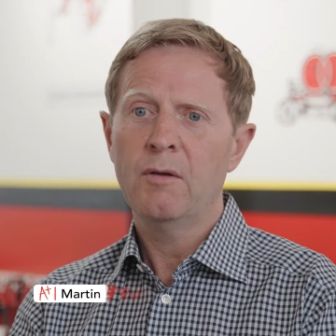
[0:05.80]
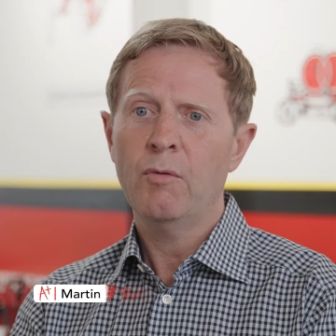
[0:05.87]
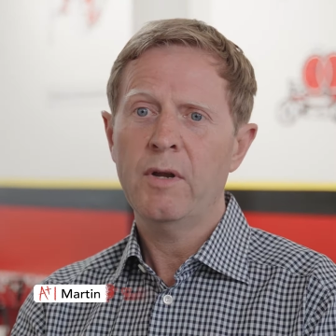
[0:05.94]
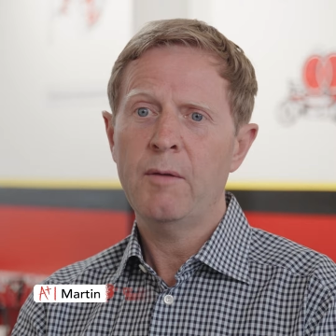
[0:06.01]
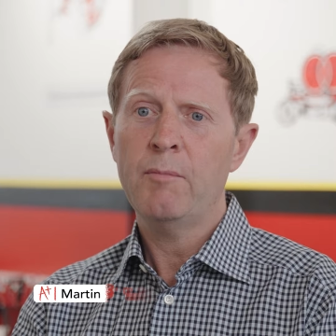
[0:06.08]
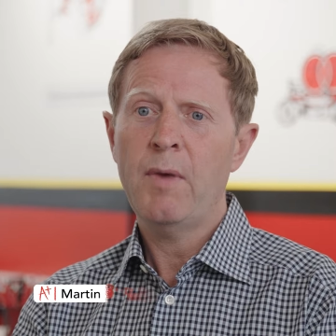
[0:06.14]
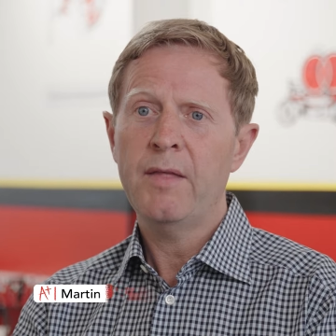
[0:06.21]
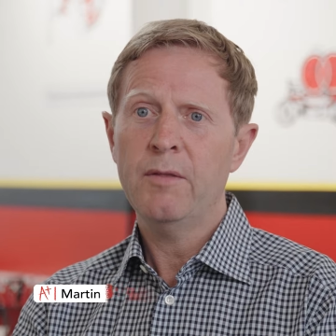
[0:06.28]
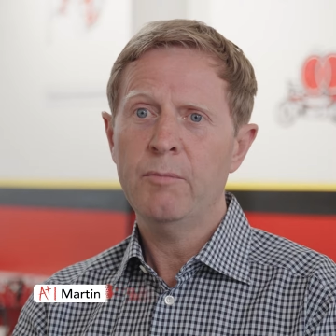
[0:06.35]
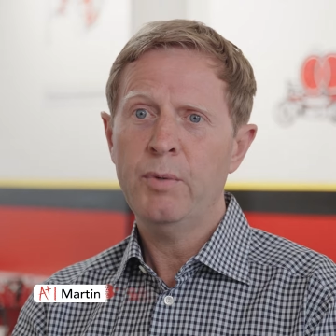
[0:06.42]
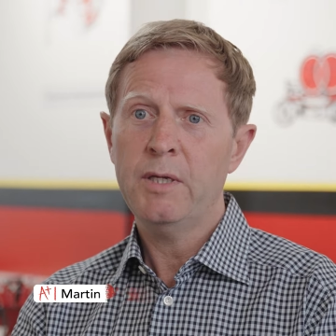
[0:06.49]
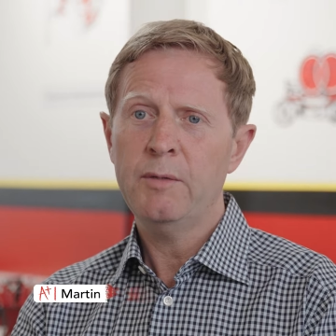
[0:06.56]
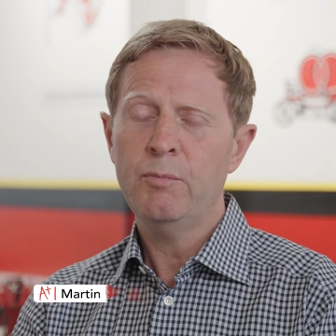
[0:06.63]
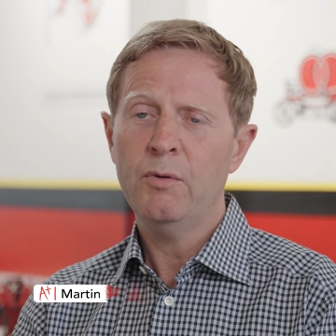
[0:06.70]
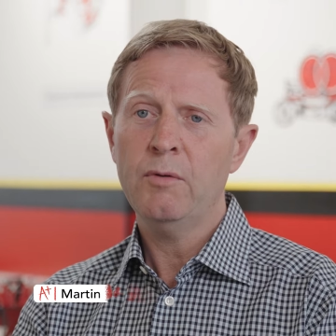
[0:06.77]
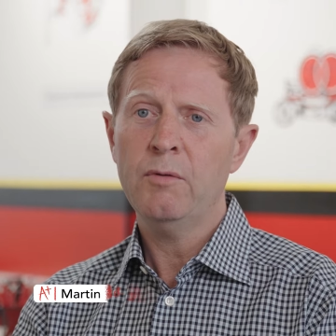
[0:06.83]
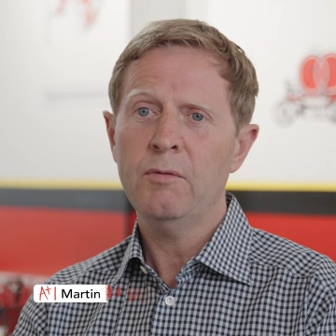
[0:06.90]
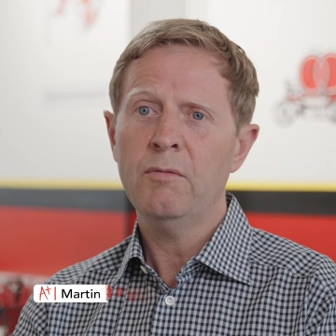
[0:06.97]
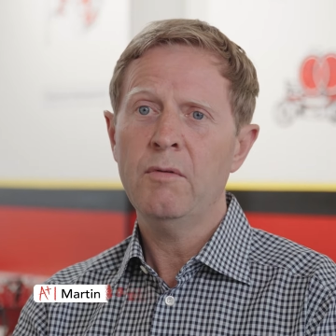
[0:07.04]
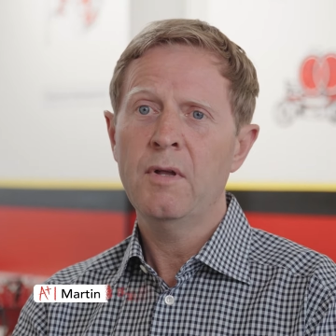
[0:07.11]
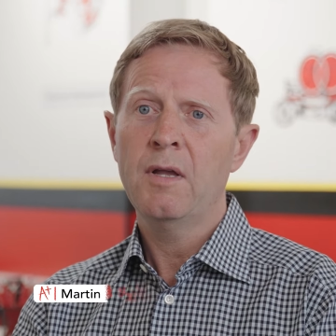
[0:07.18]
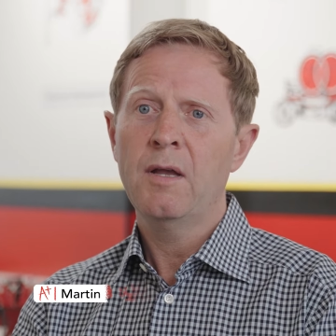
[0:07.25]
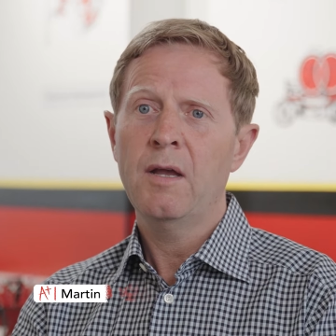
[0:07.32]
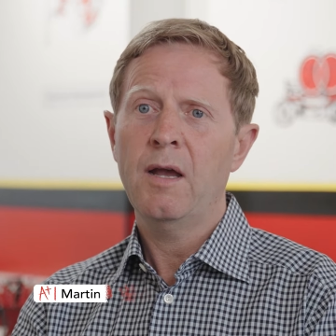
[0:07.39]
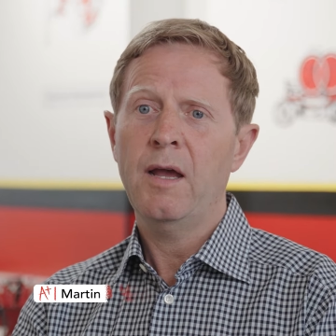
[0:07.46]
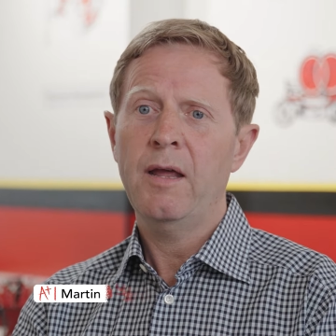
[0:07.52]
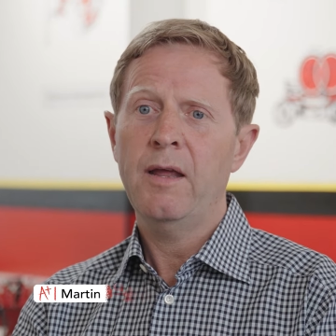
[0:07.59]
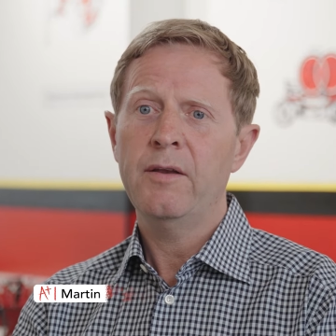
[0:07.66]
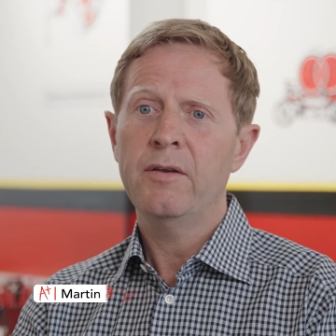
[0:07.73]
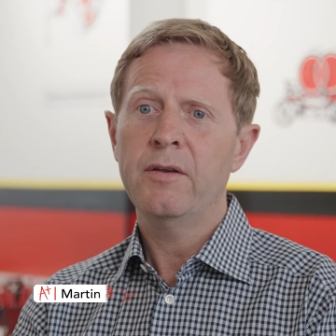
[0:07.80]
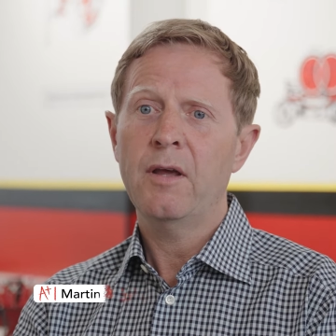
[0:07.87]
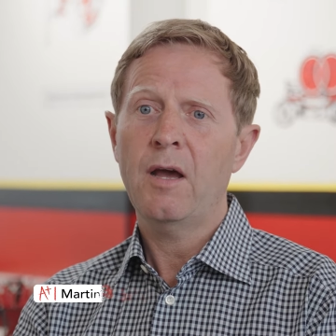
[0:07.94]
When I met the people and